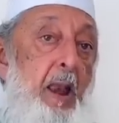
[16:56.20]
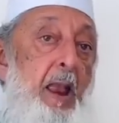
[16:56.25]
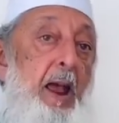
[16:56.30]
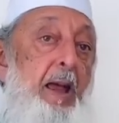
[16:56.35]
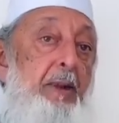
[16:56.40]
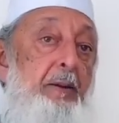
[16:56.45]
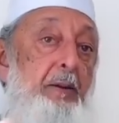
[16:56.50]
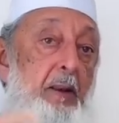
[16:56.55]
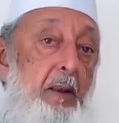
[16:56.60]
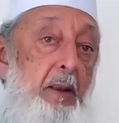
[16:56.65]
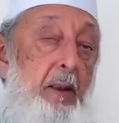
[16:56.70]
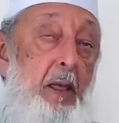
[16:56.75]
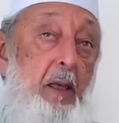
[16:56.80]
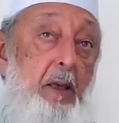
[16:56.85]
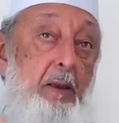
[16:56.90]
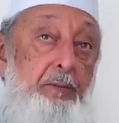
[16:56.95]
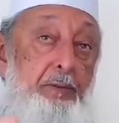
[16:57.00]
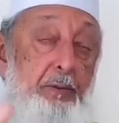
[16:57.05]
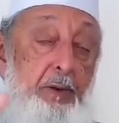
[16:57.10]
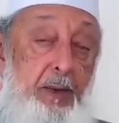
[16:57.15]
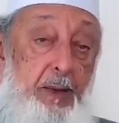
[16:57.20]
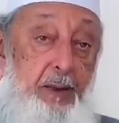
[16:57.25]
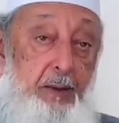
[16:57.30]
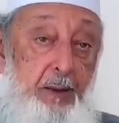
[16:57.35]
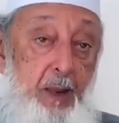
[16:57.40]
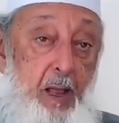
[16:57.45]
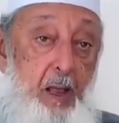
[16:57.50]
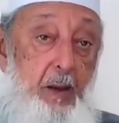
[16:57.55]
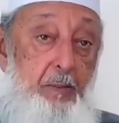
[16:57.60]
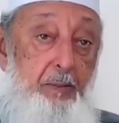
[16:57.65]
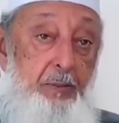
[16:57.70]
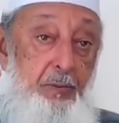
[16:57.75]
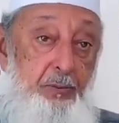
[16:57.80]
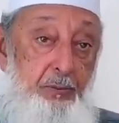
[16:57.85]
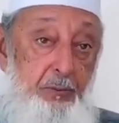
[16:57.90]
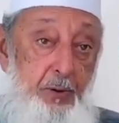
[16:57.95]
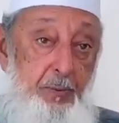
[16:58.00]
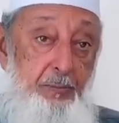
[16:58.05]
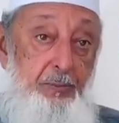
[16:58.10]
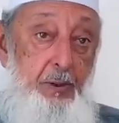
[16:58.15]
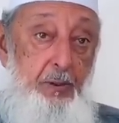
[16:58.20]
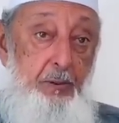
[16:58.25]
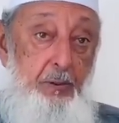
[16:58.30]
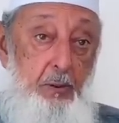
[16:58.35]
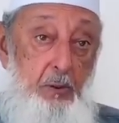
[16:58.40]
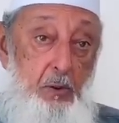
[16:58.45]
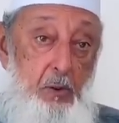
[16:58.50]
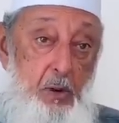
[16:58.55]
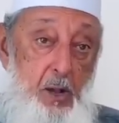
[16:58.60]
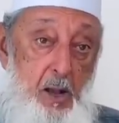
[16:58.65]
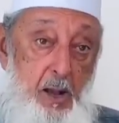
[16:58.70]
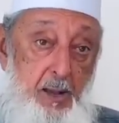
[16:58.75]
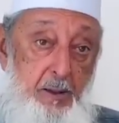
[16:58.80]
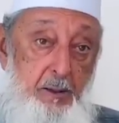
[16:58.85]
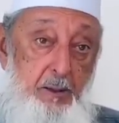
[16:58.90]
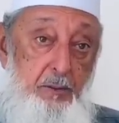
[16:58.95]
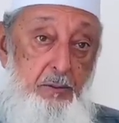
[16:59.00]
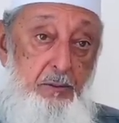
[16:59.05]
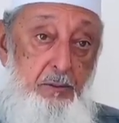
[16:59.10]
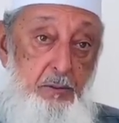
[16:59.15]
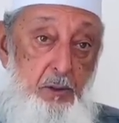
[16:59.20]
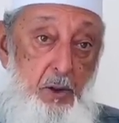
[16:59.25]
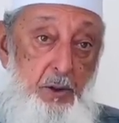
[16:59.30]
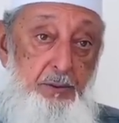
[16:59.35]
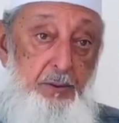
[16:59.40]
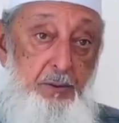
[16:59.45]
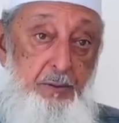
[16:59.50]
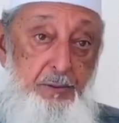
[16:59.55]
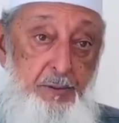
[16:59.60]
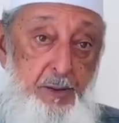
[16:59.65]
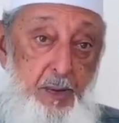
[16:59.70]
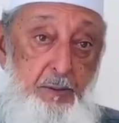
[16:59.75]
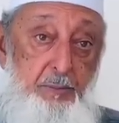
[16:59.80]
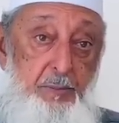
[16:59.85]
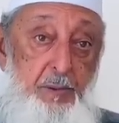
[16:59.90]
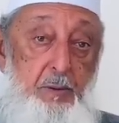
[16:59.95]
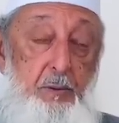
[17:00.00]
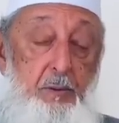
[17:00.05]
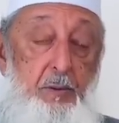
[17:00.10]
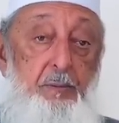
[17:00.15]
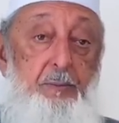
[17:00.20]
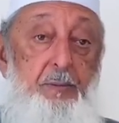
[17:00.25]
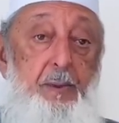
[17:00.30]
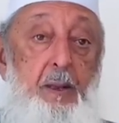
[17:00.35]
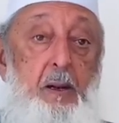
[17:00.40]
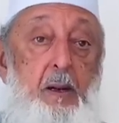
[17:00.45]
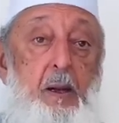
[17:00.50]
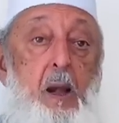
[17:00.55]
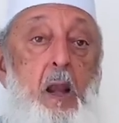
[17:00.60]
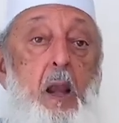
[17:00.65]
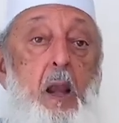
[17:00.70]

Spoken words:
and the last kitab, scripture, the Quran, has not as yet been revealed,